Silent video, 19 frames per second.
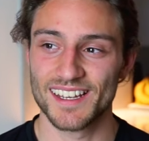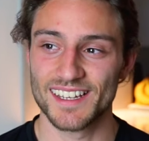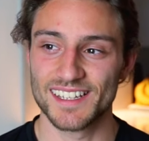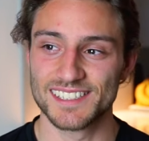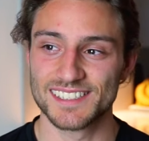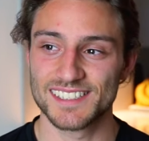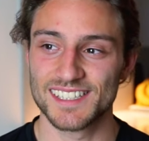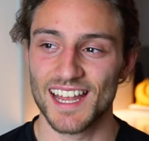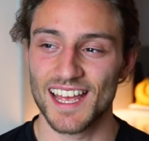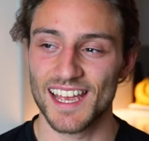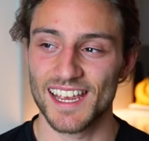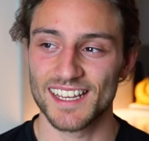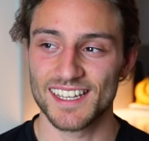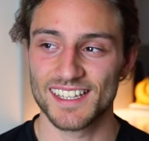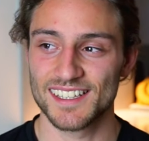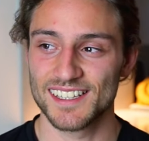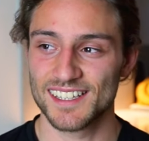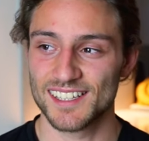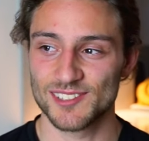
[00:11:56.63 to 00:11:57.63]
It's
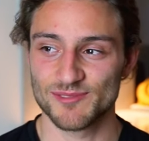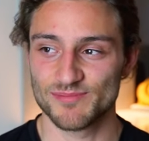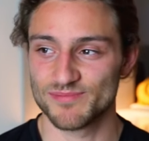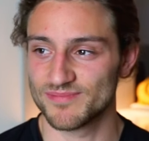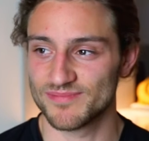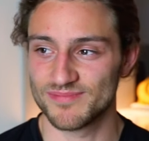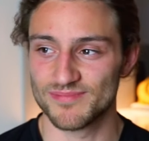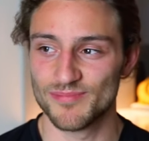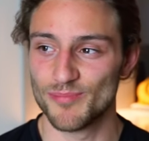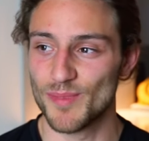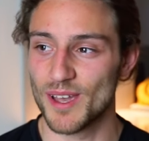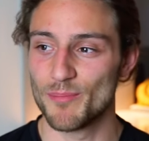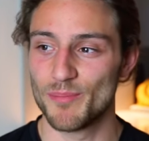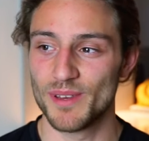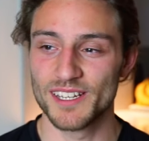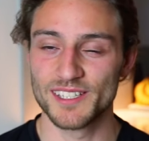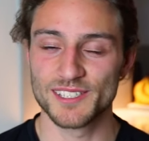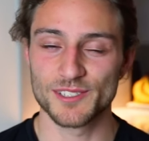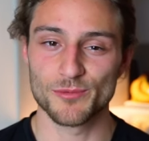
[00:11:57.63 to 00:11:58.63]
like my
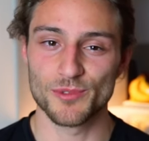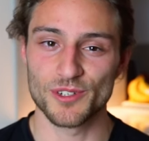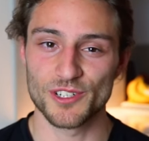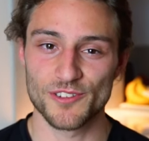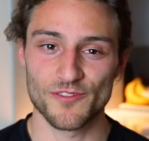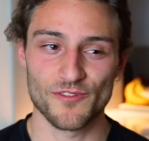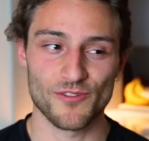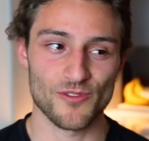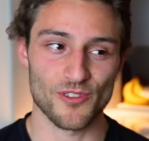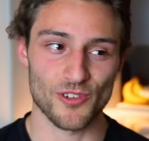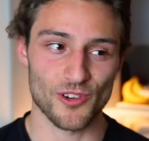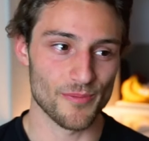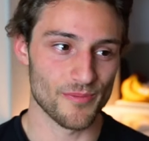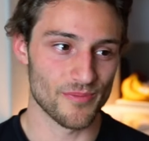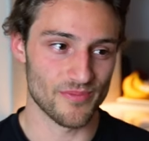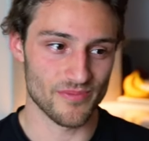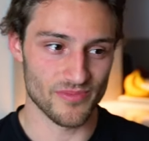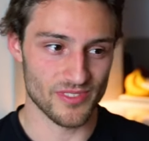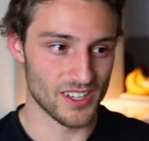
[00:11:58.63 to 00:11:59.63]
biggest wish
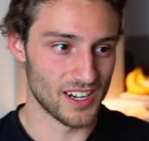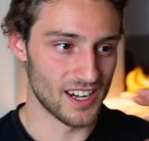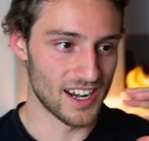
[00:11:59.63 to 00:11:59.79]
from the